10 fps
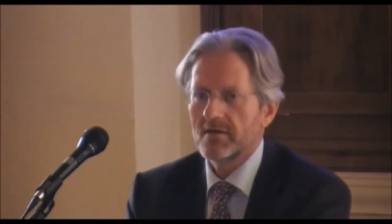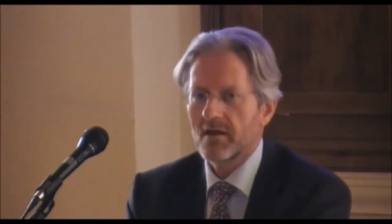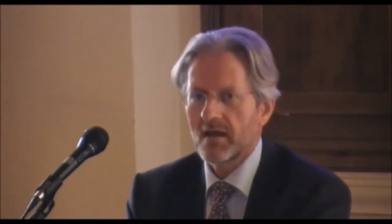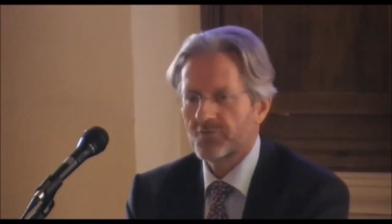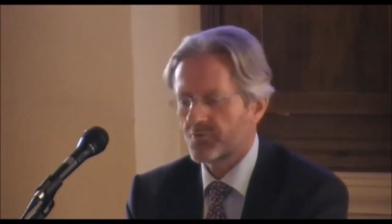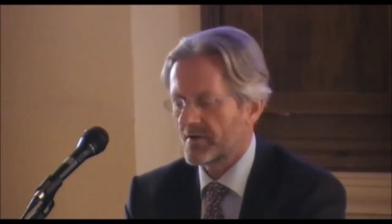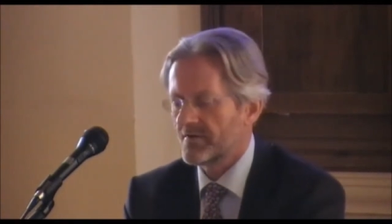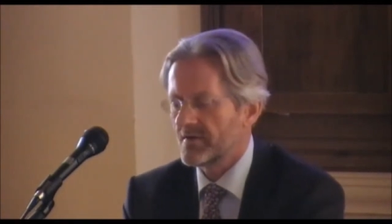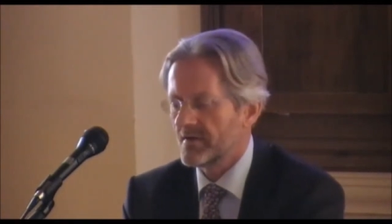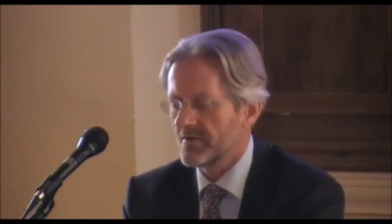in the last
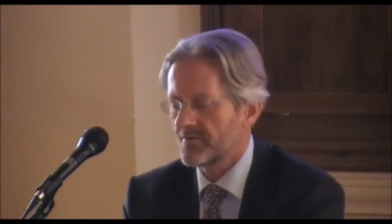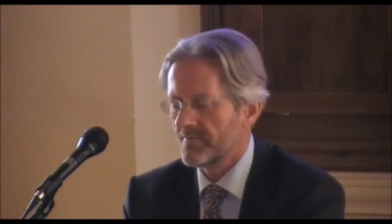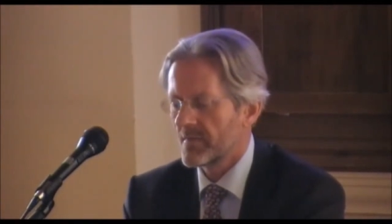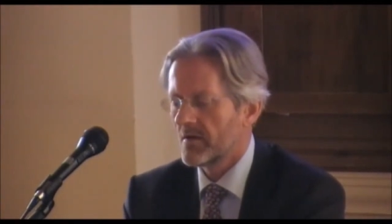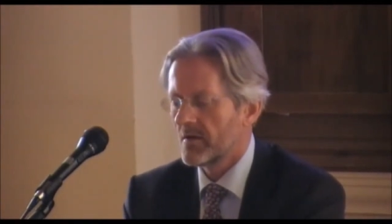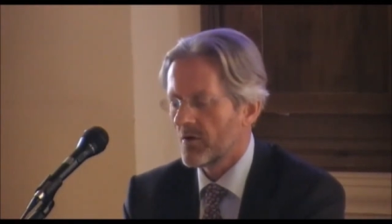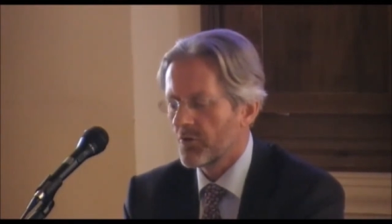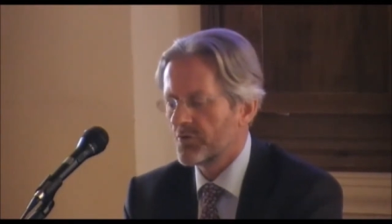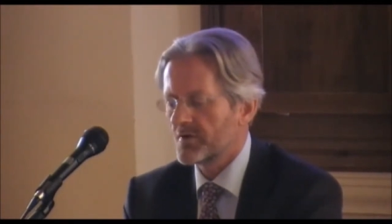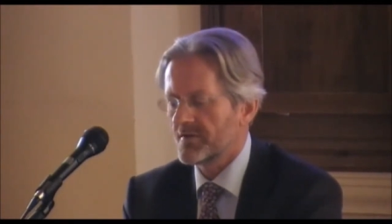20 years,
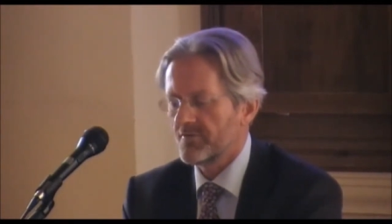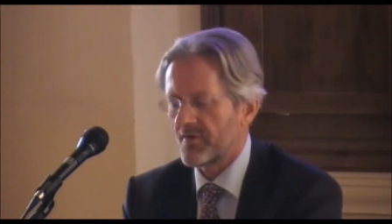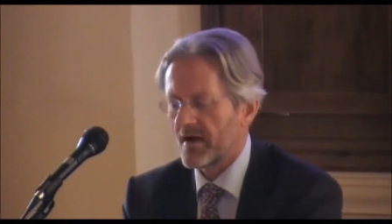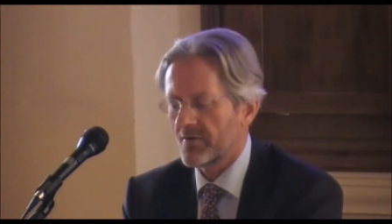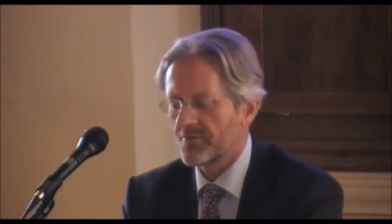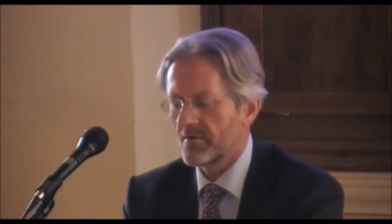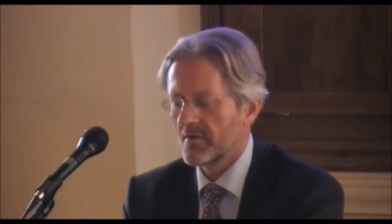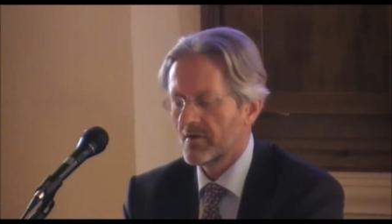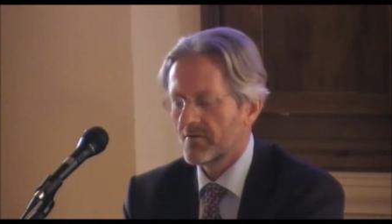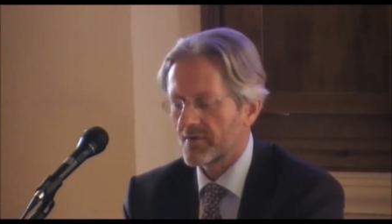authority files
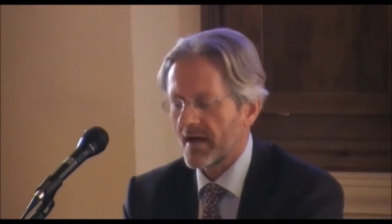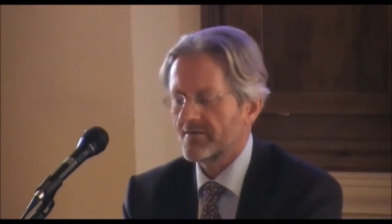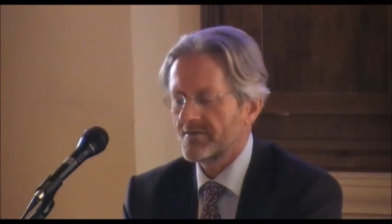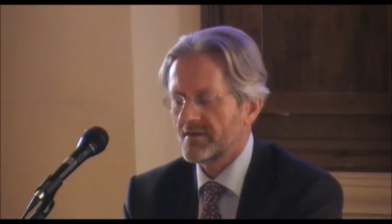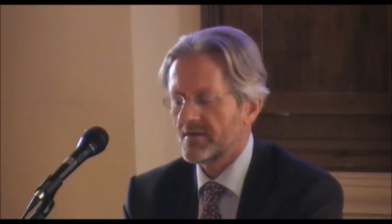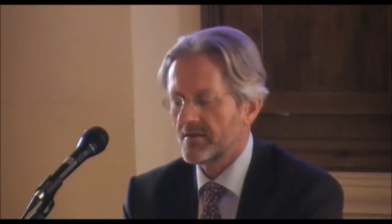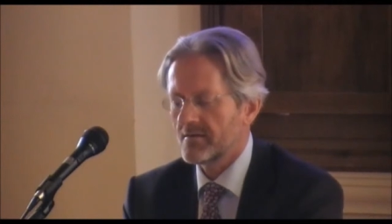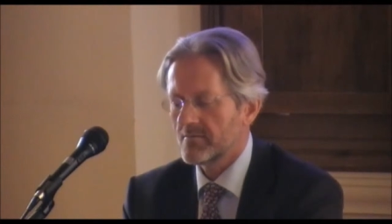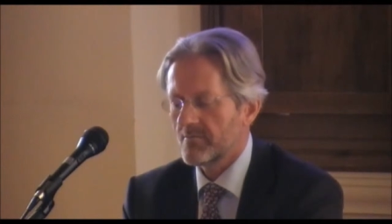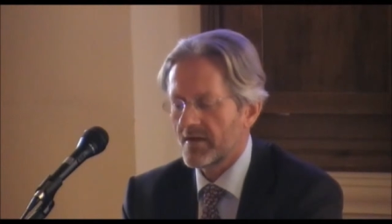for antique,